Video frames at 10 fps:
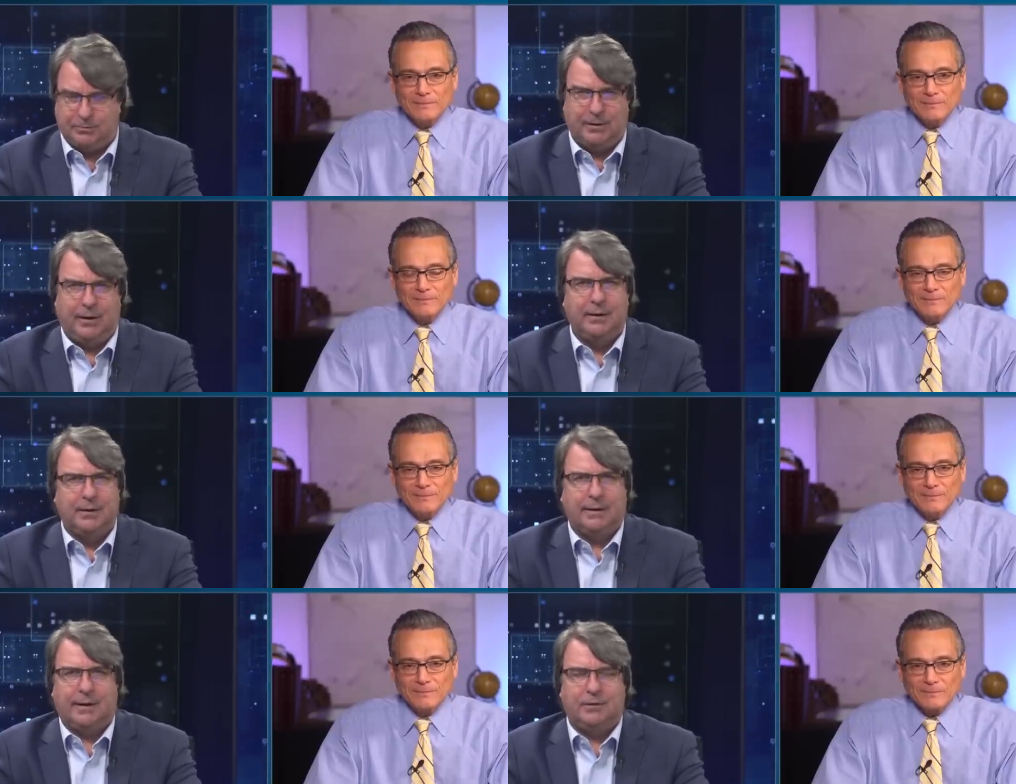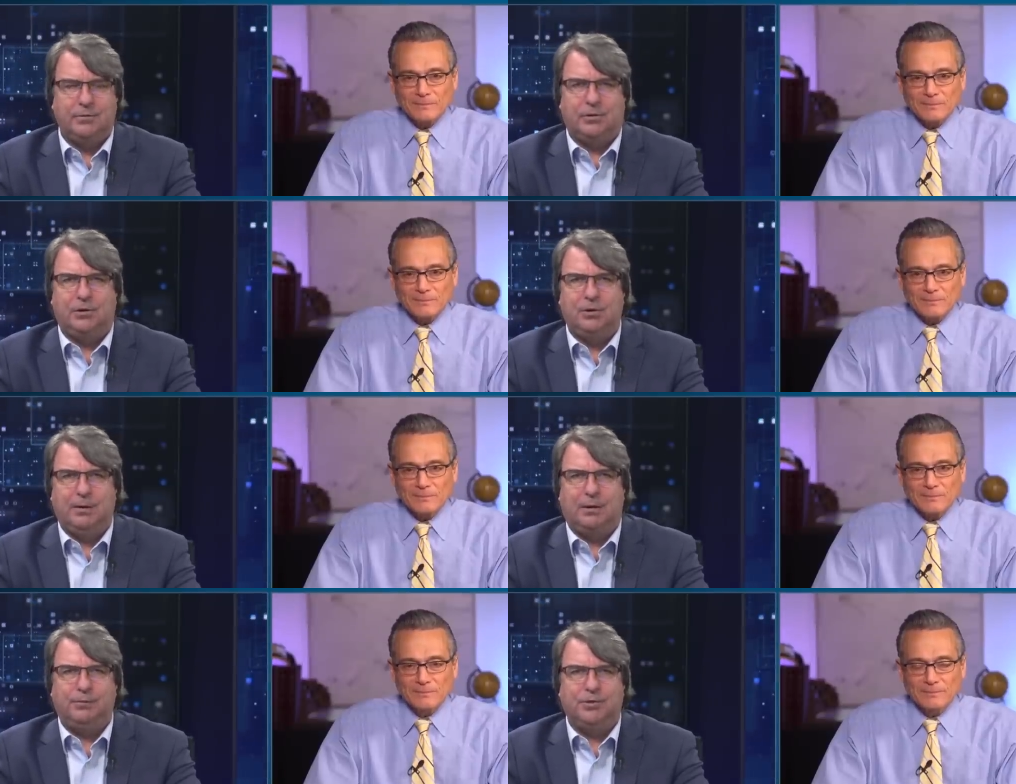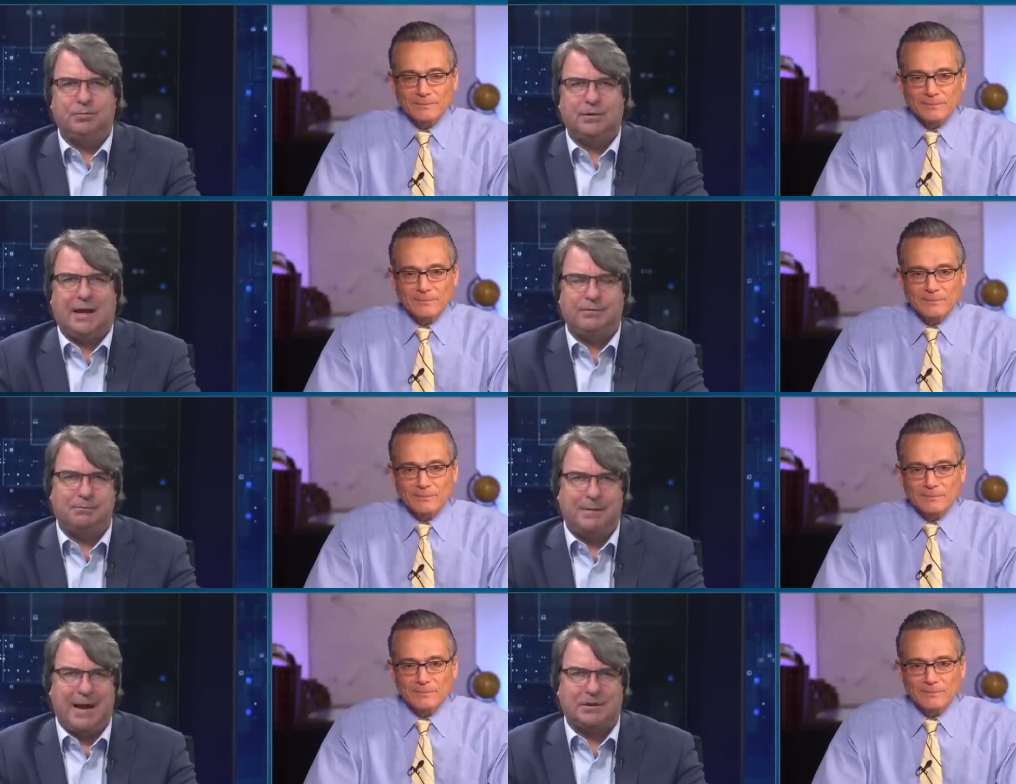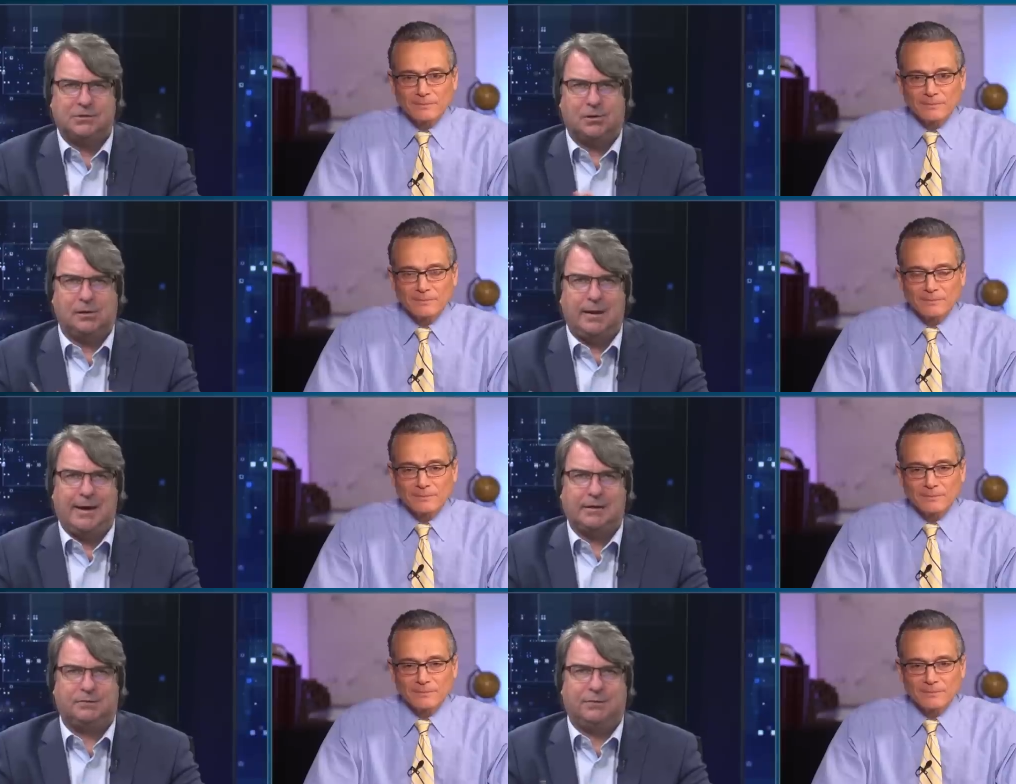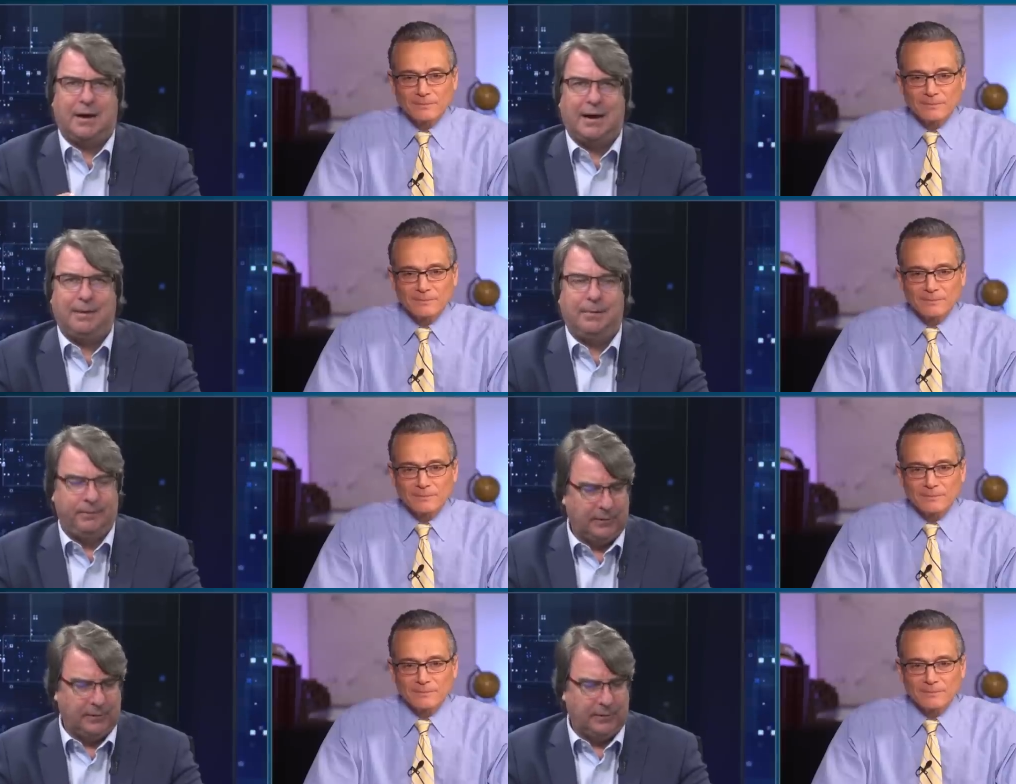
Speaker 1: We're going to kind of do cube interviews with kind of a master class vibe